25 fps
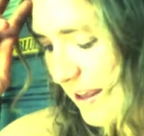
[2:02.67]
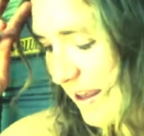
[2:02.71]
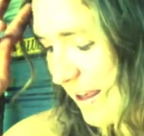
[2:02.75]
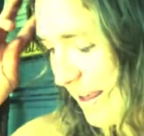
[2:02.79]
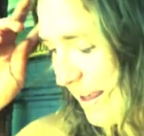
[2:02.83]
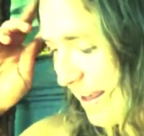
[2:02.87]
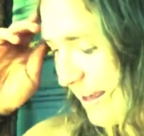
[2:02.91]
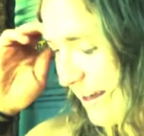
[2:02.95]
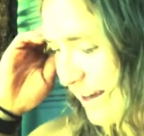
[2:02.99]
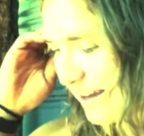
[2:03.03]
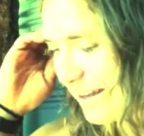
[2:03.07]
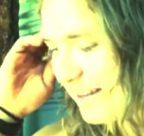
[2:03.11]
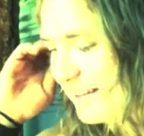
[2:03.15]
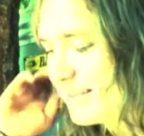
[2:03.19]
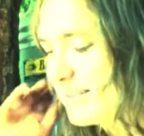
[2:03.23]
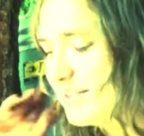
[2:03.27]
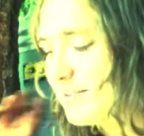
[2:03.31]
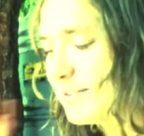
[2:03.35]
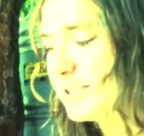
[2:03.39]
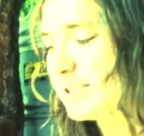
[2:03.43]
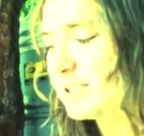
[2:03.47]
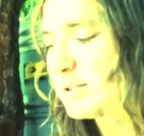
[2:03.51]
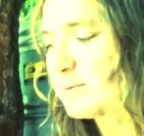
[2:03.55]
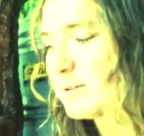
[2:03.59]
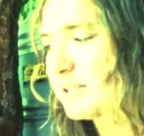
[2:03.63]
And
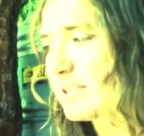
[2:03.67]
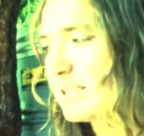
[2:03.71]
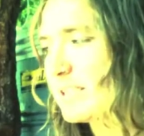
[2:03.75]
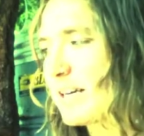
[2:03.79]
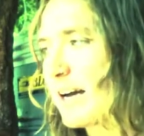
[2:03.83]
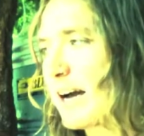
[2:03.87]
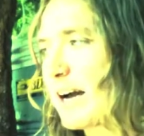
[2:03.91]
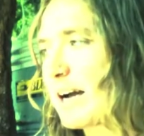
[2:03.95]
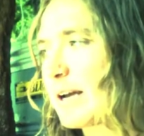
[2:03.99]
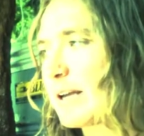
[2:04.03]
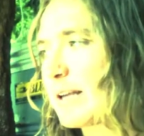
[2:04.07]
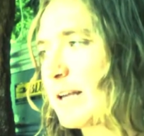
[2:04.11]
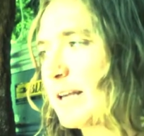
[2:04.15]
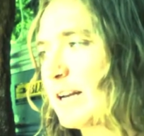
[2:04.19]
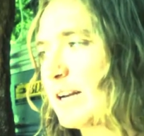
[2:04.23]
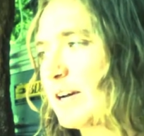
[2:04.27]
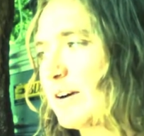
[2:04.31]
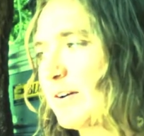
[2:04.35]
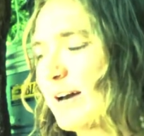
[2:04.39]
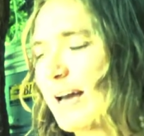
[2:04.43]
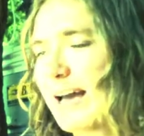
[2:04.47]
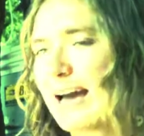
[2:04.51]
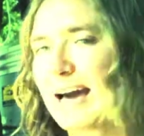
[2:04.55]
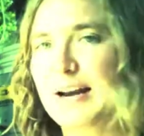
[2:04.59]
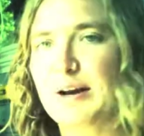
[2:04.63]
we just want to talk, it
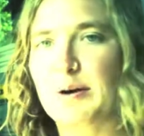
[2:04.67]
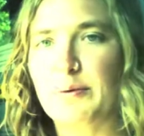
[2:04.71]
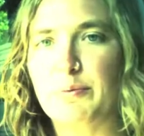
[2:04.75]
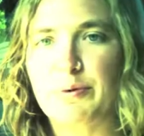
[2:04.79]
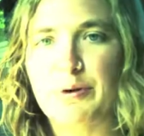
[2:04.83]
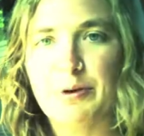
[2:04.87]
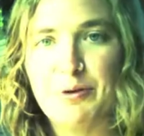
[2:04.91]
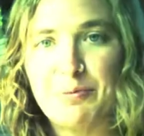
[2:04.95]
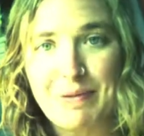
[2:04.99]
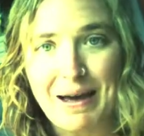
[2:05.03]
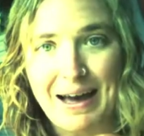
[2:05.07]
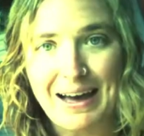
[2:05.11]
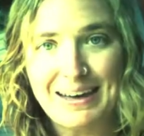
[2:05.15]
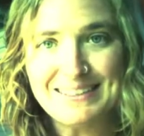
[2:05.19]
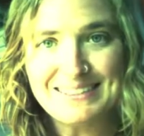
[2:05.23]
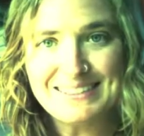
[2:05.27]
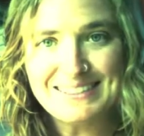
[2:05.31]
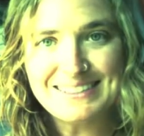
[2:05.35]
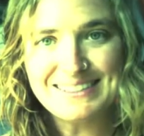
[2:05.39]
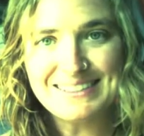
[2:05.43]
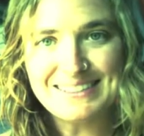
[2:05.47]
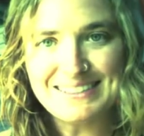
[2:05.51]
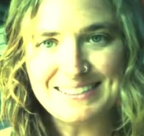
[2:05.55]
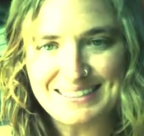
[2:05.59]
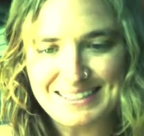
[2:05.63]
had a root
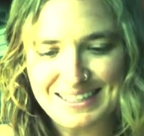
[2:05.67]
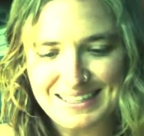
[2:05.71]
mass.